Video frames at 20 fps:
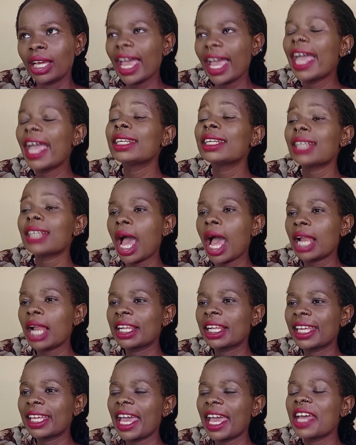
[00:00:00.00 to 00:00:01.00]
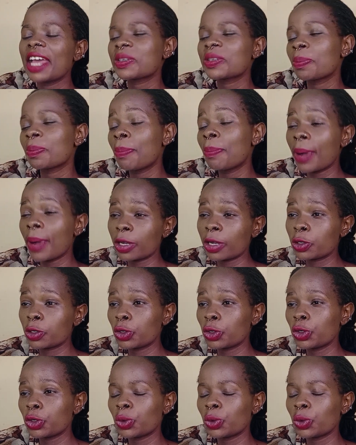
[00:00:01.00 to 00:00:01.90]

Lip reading: and I'll get back to you.